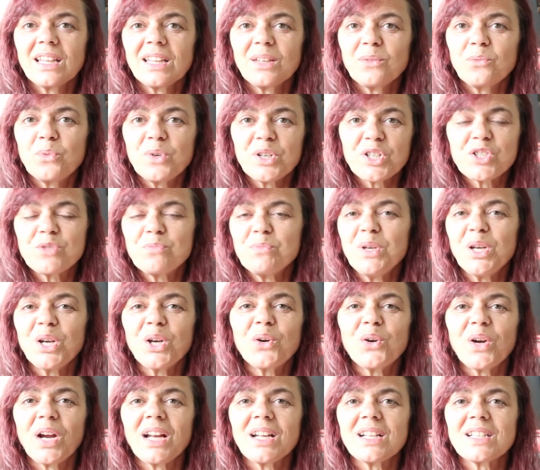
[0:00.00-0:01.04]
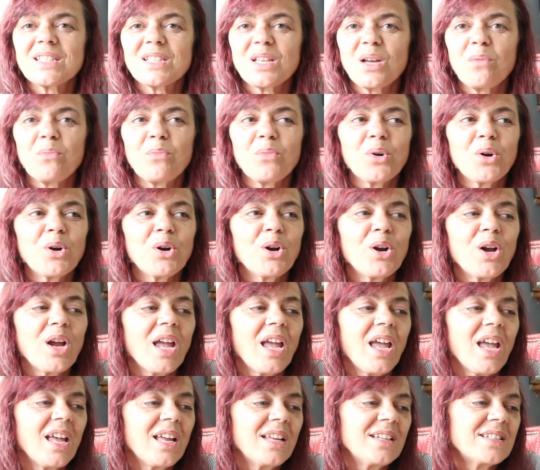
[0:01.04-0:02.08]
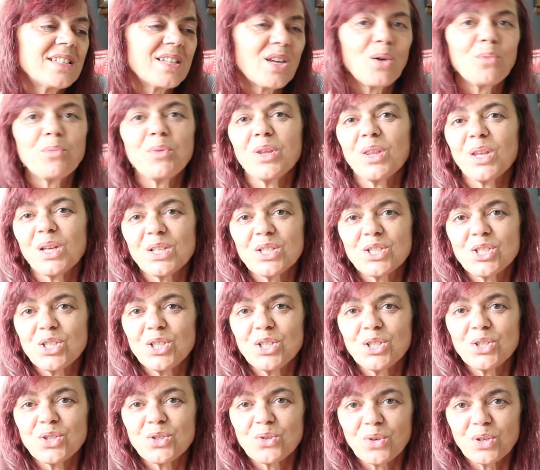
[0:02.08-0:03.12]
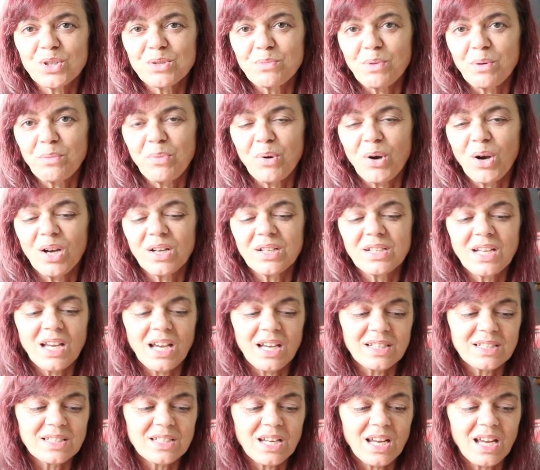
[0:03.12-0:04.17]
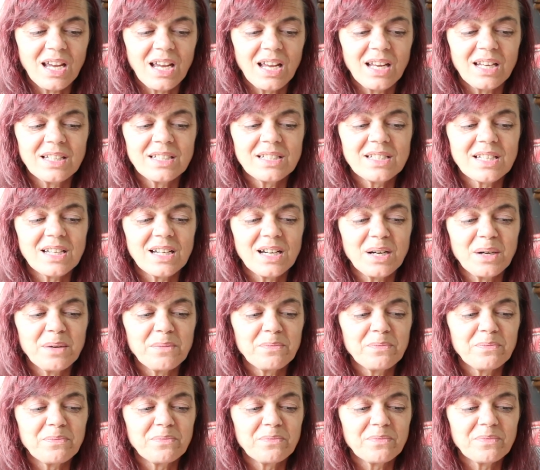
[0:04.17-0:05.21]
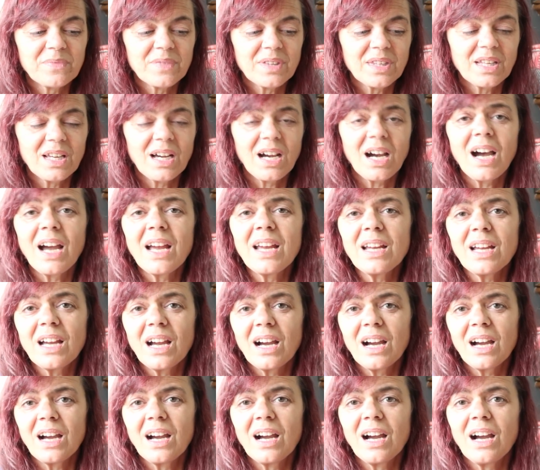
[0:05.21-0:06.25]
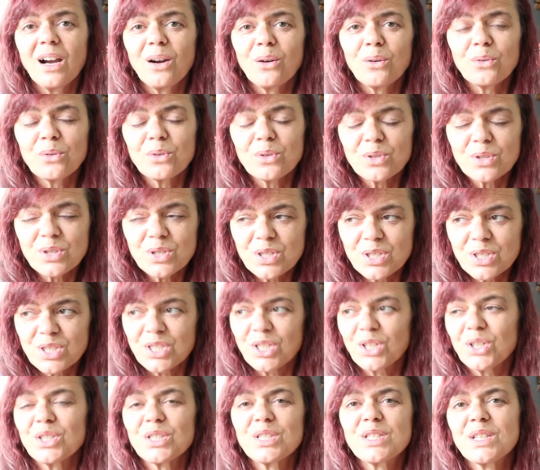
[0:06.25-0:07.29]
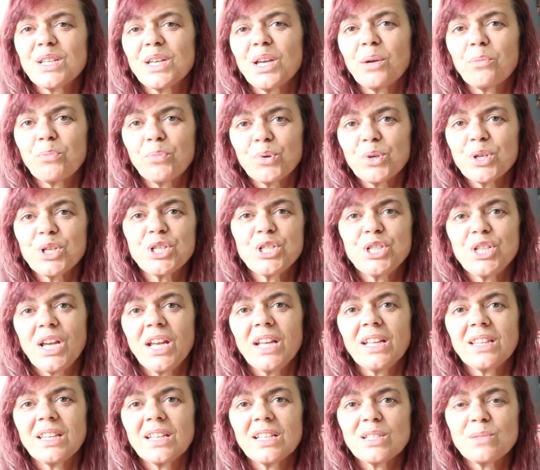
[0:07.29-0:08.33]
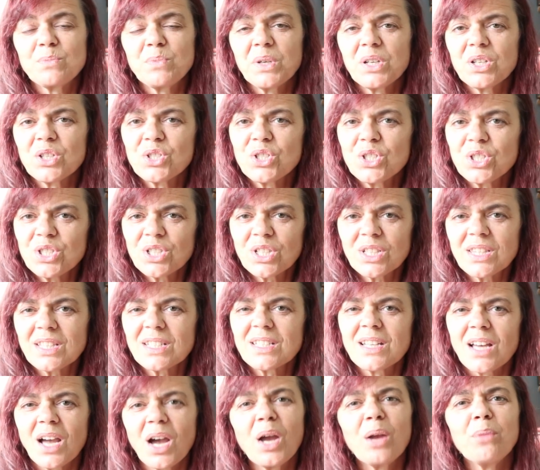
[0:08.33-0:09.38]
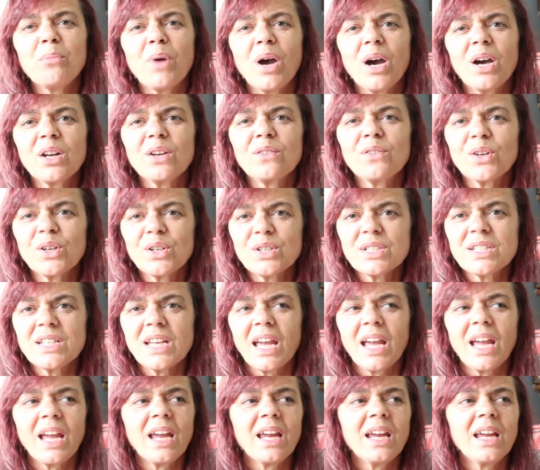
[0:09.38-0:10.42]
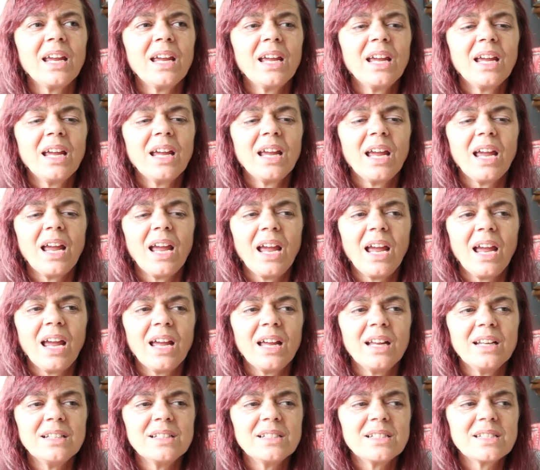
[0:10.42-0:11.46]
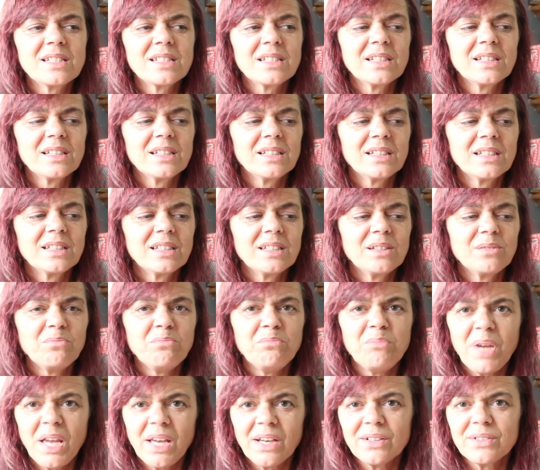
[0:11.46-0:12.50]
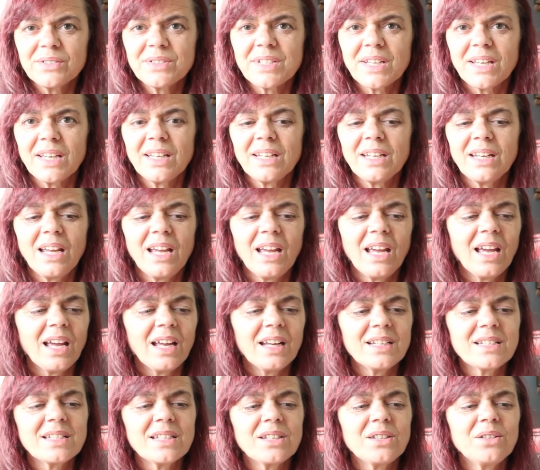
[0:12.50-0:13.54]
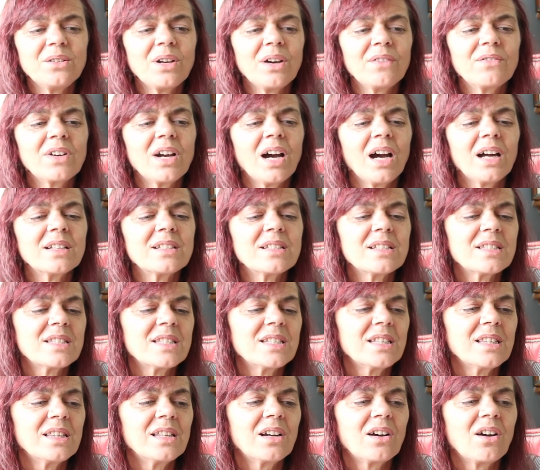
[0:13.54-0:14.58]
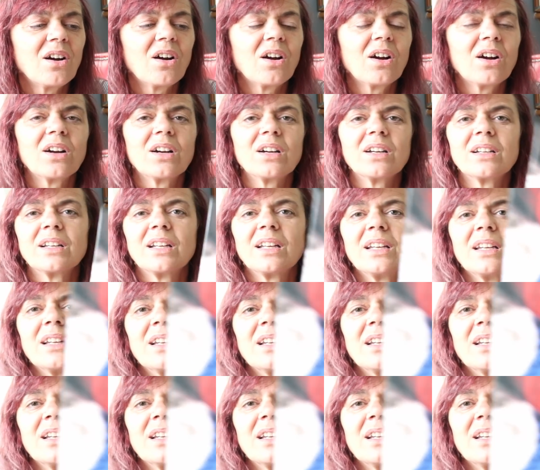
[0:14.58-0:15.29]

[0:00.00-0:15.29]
wish me a great summer and tell me that she enjoys my podcast. And um, I seriously appreciate this because she took the time out of her day and mailed it. And you have got to see the card.